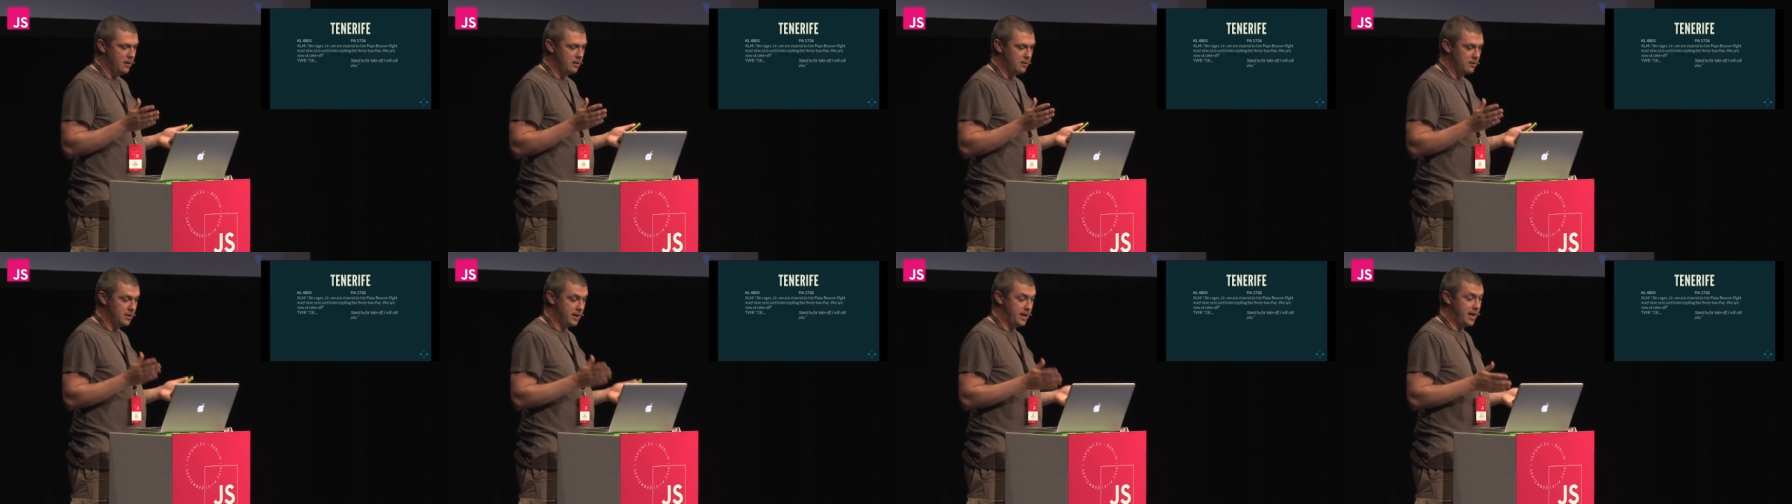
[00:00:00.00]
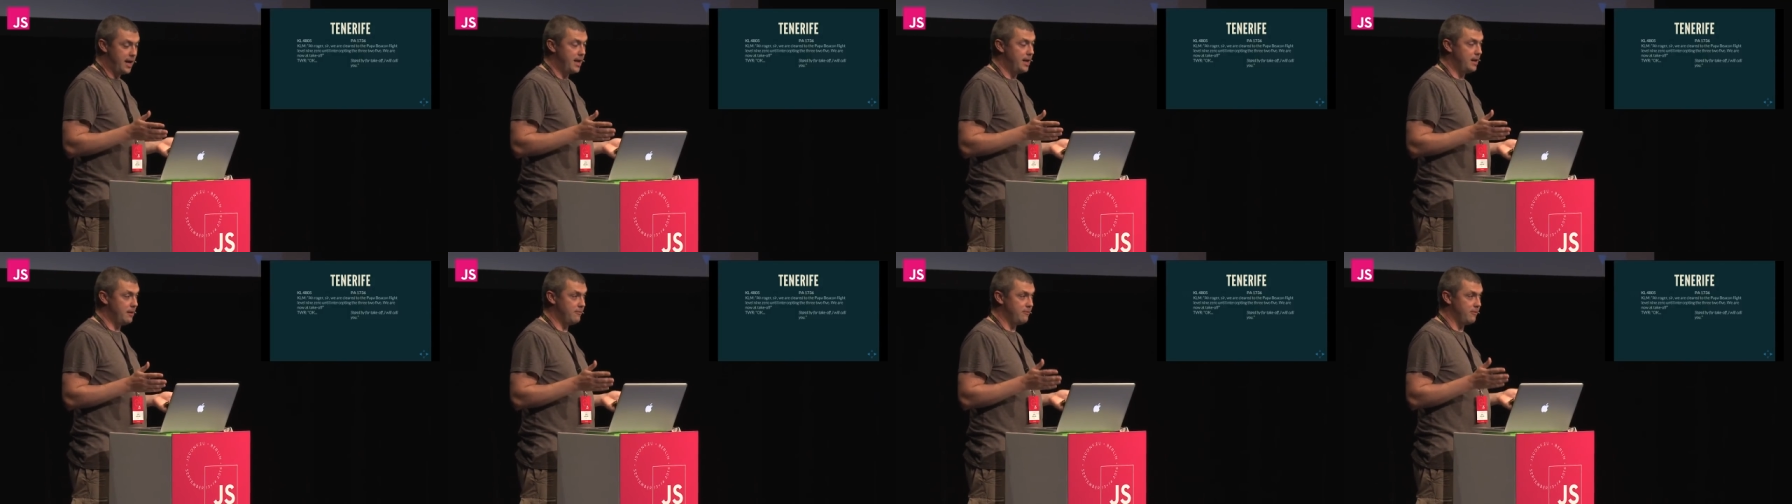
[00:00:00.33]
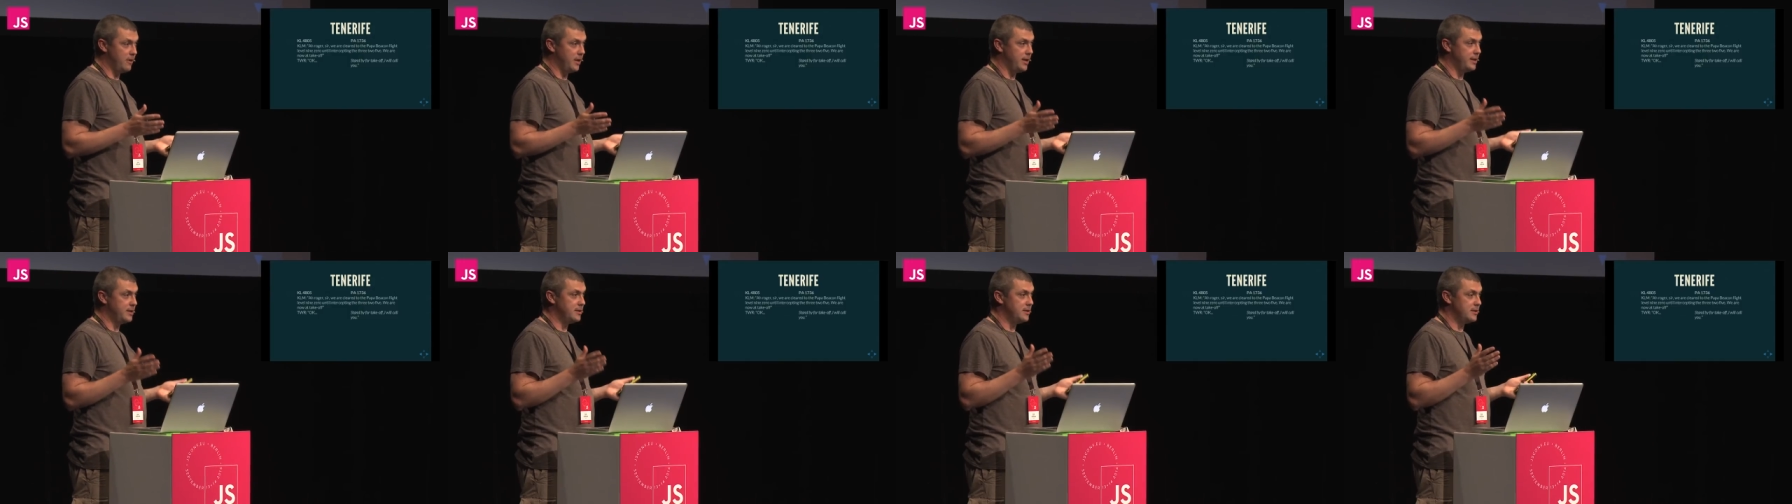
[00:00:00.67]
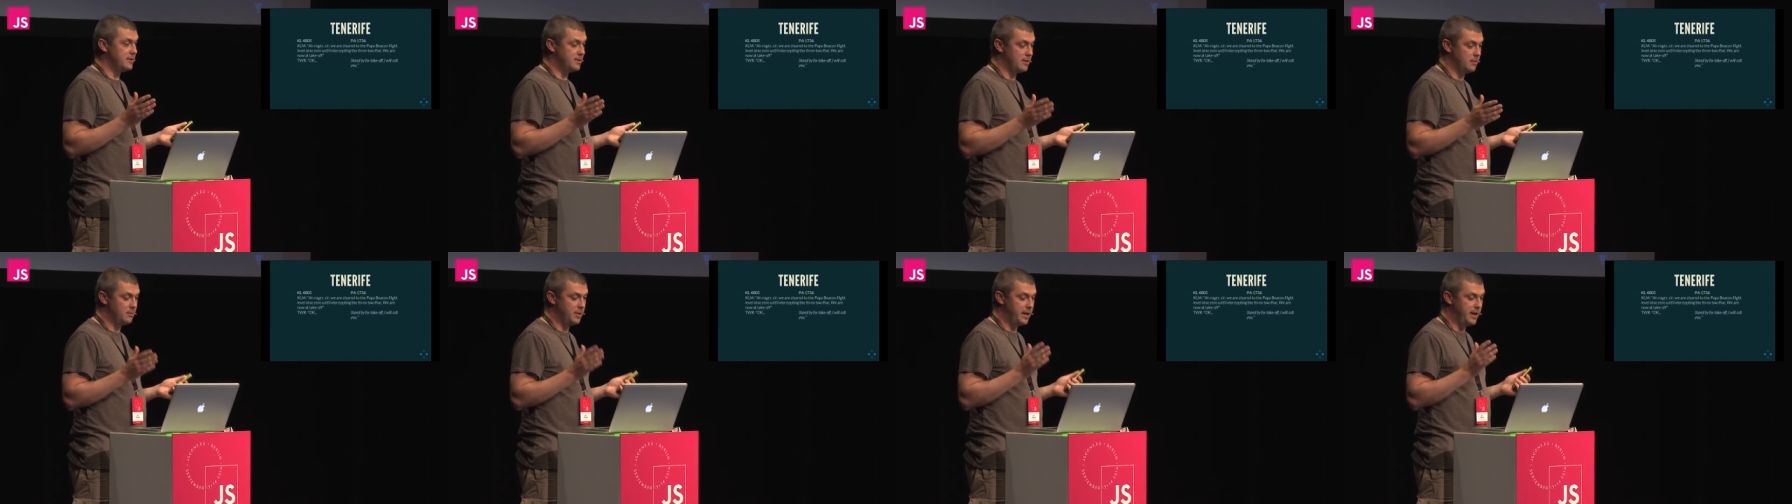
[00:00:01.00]
the KLM flight
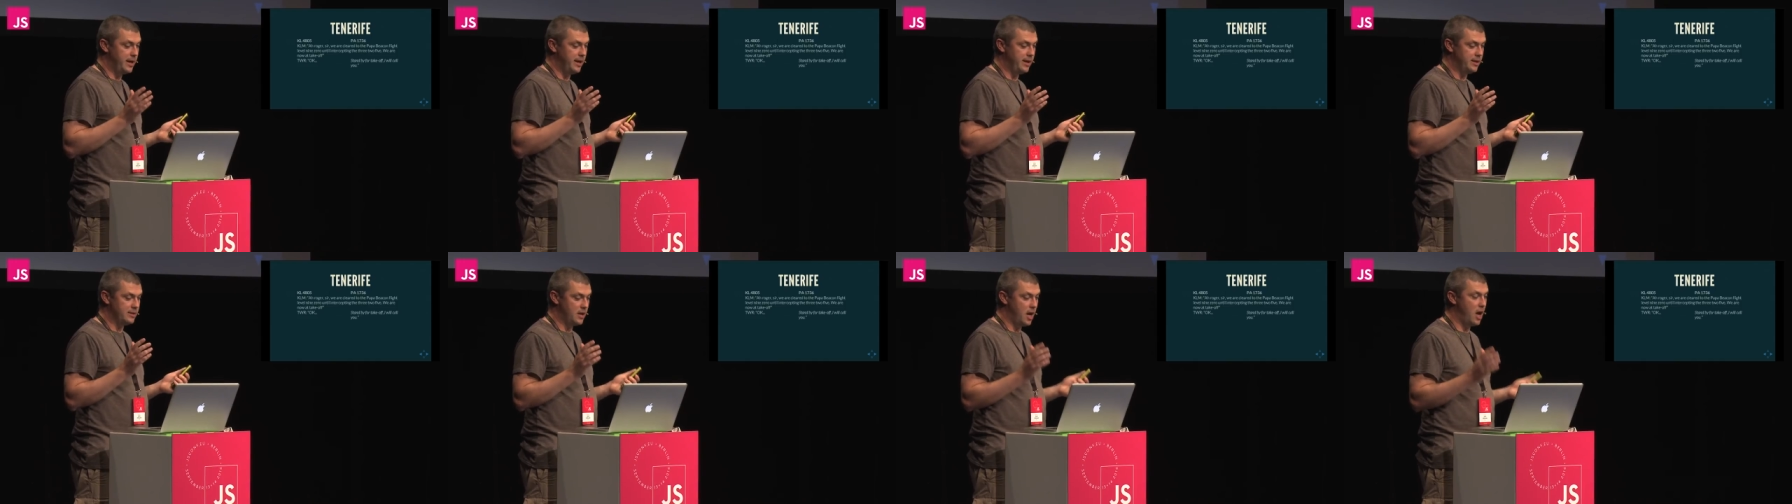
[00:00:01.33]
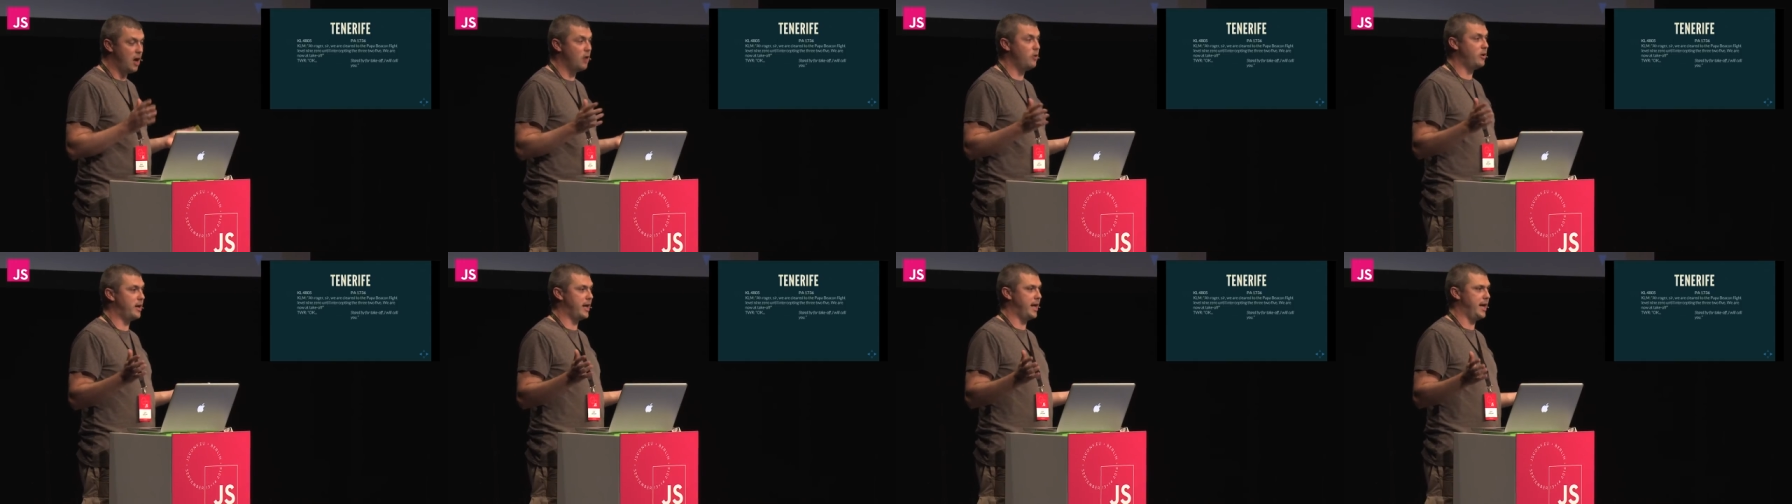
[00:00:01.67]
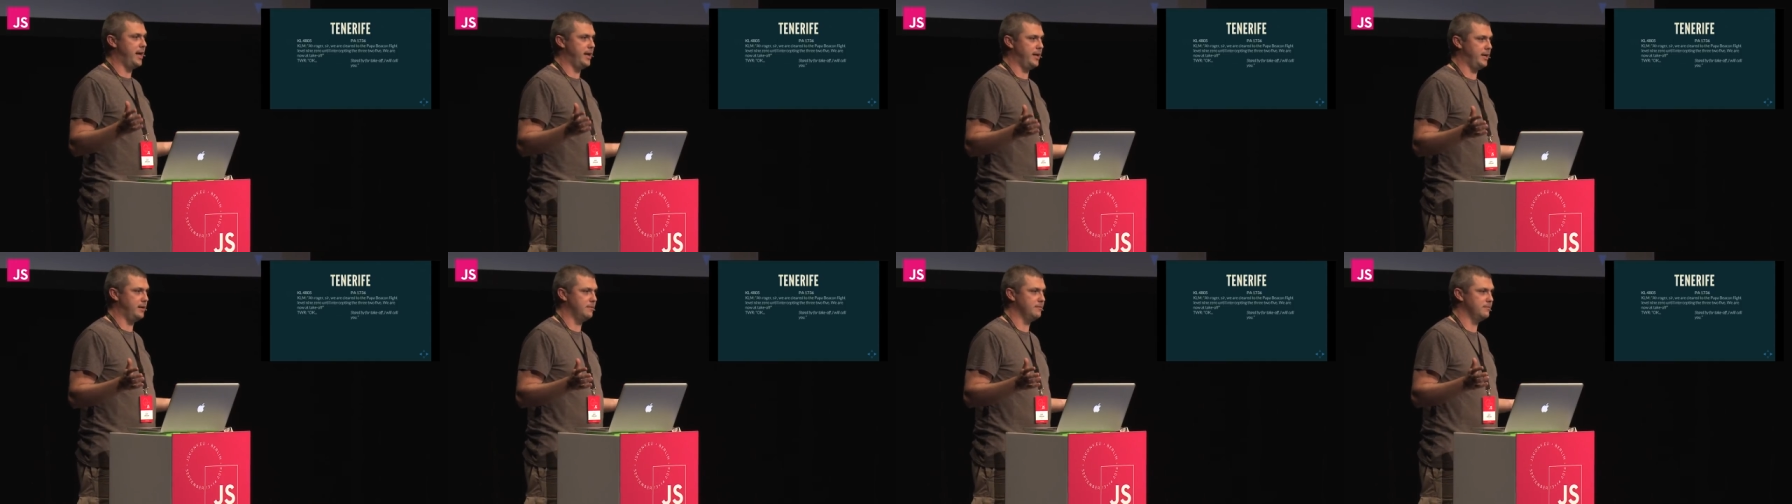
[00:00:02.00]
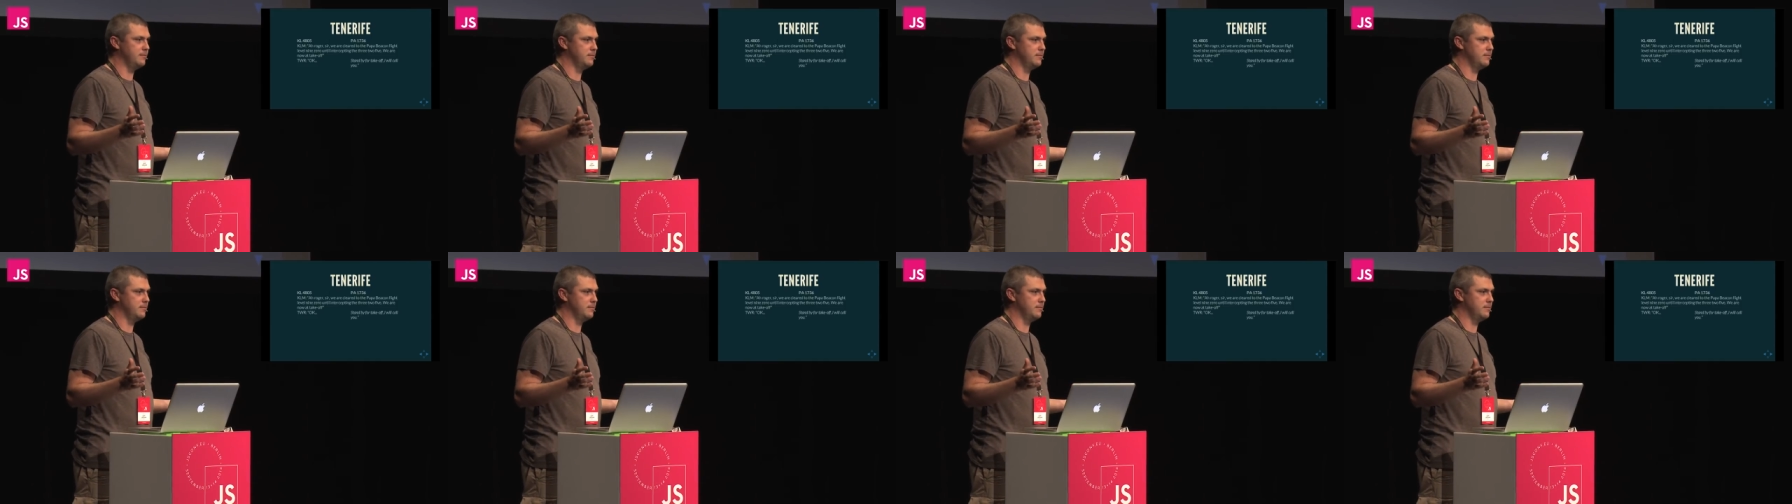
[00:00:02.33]
simply hears OK,